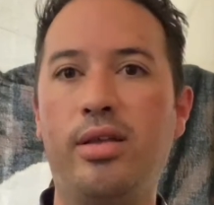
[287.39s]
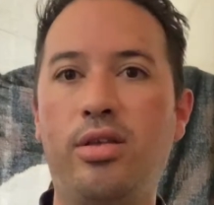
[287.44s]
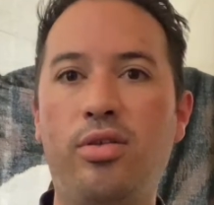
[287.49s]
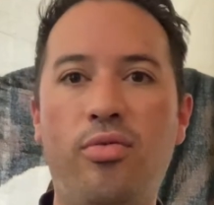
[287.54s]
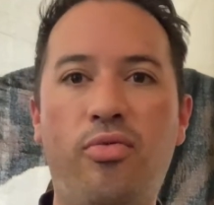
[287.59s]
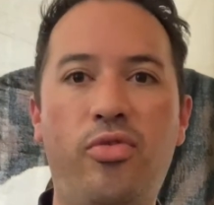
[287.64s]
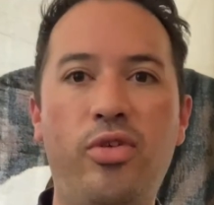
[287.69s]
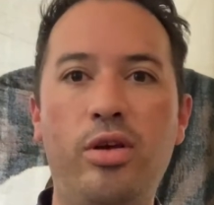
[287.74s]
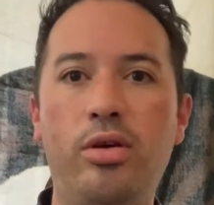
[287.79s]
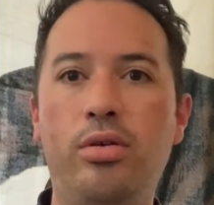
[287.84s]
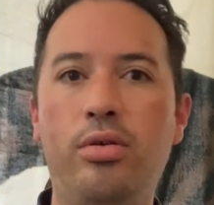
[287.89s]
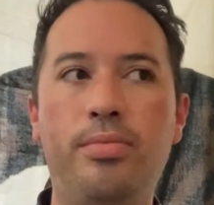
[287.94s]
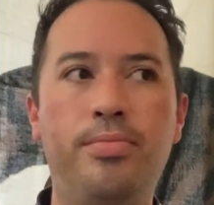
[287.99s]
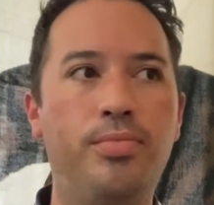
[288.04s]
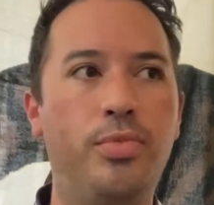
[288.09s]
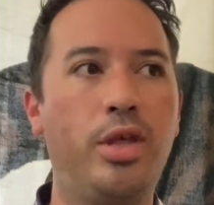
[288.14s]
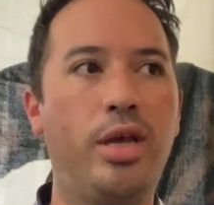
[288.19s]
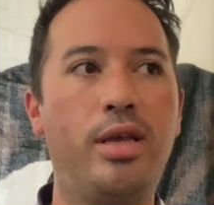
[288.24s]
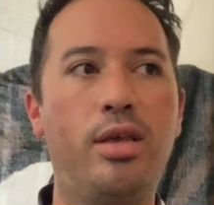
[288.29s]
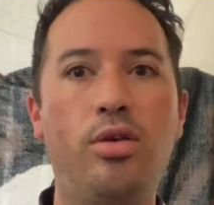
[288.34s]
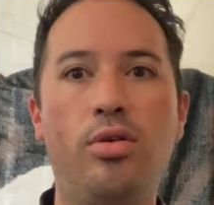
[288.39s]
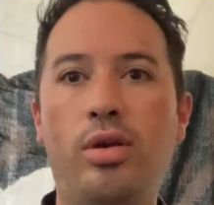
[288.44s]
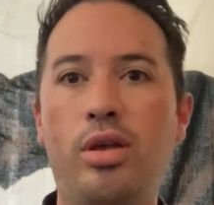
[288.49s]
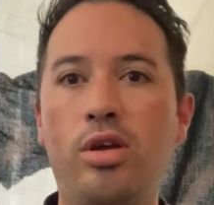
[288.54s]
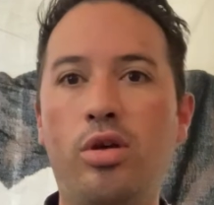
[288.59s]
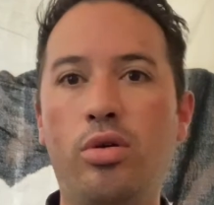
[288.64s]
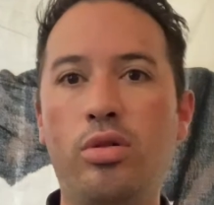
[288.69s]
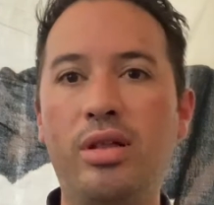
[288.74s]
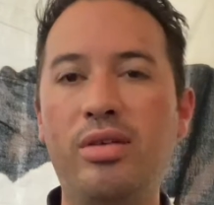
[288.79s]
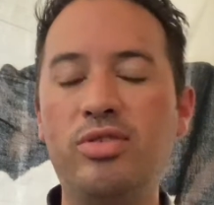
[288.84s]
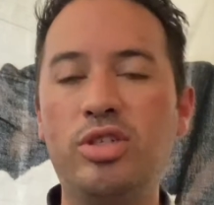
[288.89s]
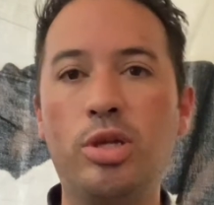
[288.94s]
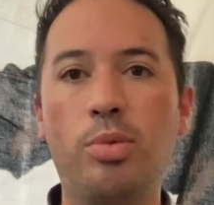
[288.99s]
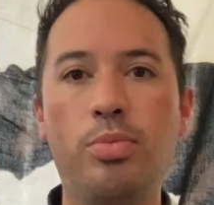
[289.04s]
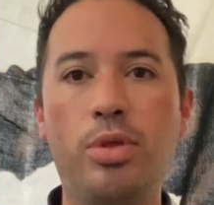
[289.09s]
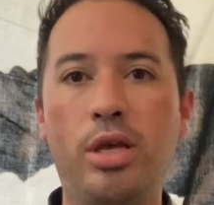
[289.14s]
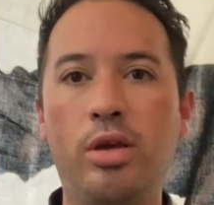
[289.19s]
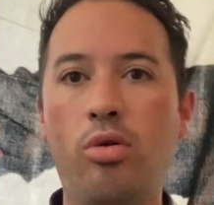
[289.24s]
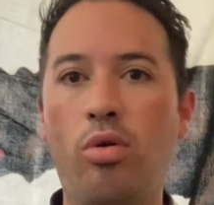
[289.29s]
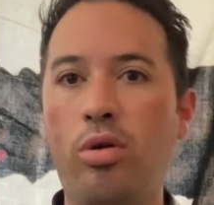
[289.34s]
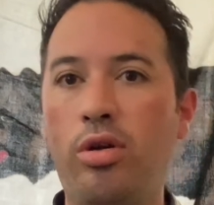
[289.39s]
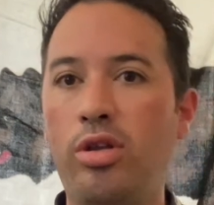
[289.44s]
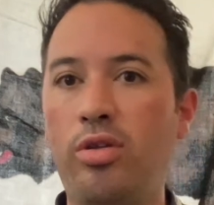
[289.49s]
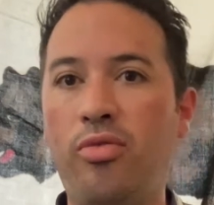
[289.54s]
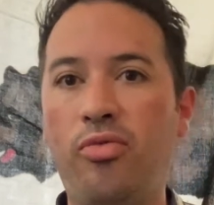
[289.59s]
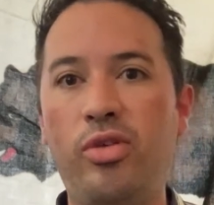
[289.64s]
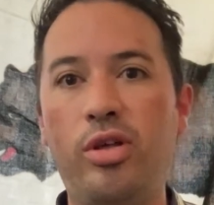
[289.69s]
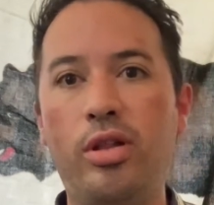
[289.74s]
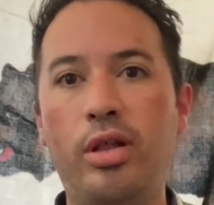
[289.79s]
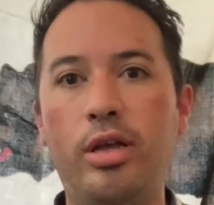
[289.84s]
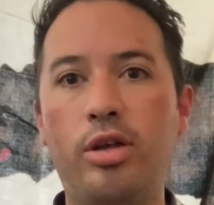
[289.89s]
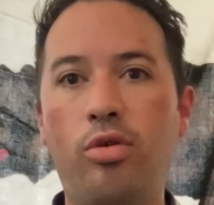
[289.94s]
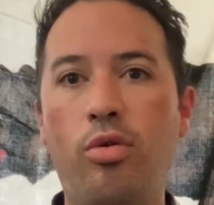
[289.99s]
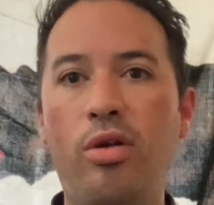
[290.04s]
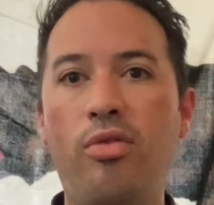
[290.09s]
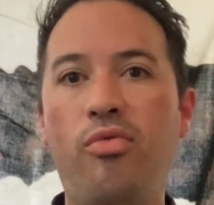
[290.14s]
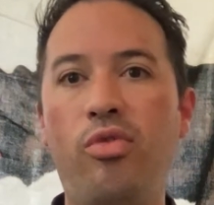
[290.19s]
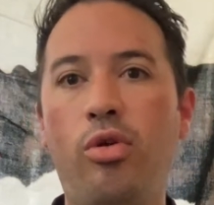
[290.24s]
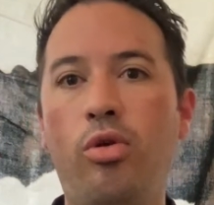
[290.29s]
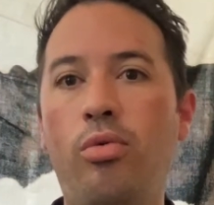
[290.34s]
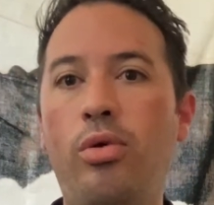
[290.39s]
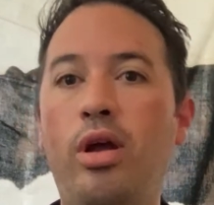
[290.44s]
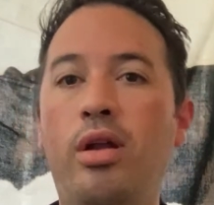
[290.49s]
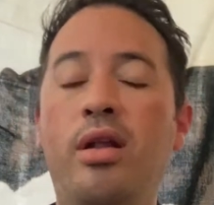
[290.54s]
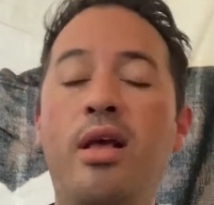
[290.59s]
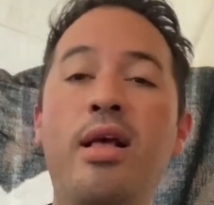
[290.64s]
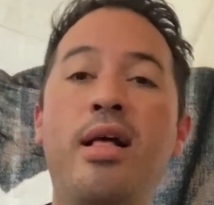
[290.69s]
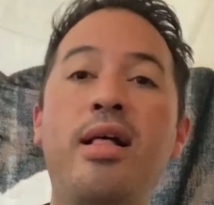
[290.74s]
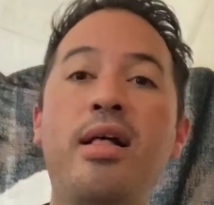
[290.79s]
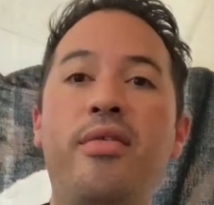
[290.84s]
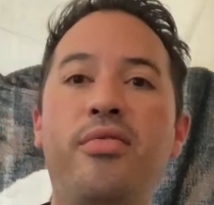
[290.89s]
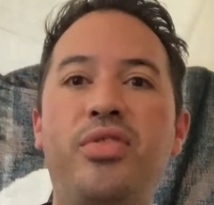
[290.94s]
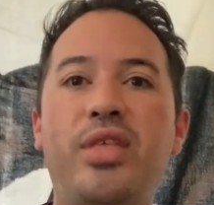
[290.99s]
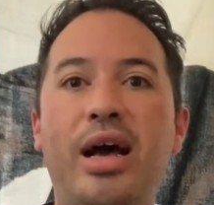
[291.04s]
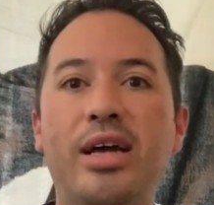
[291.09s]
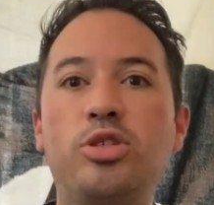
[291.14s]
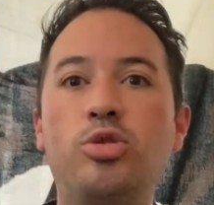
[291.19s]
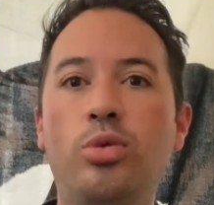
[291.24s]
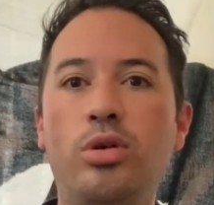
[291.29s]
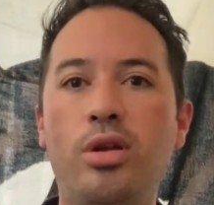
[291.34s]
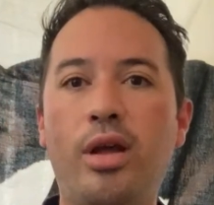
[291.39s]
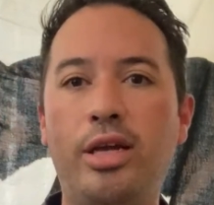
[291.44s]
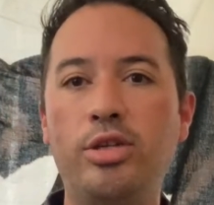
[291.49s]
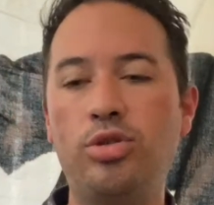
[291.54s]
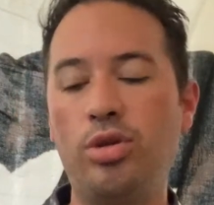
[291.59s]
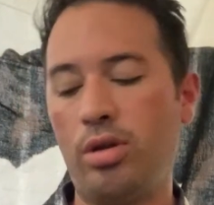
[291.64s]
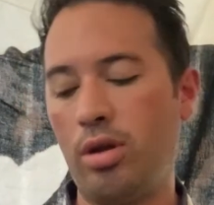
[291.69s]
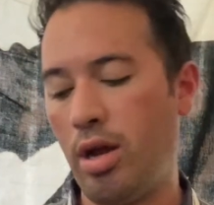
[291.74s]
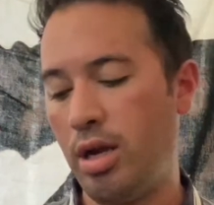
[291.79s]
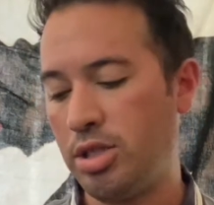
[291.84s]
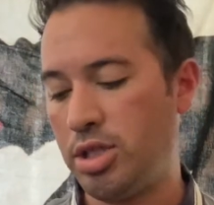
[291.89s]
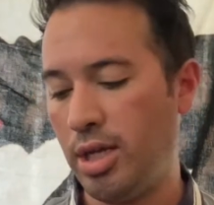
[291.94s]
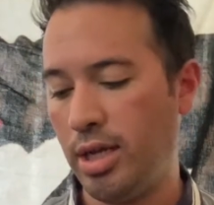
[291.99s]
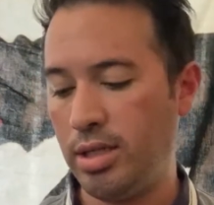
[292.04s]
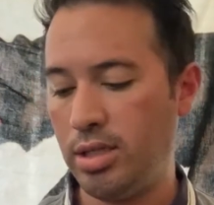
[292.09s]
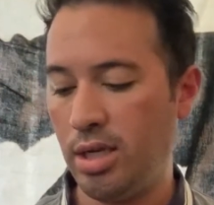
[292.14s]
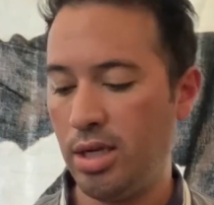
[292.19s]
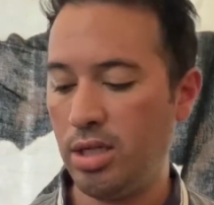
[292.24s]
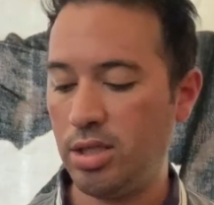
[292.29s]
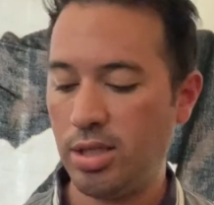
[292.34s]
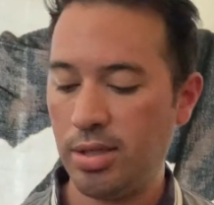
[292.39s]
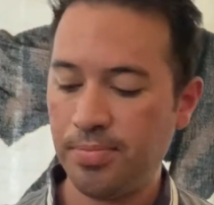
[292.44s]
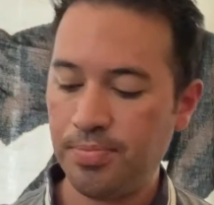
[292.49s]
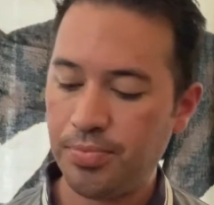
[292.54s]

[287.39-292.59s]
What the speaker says: feel like you can go lift something, or you feel like going for a run. That's what nitric oxide does.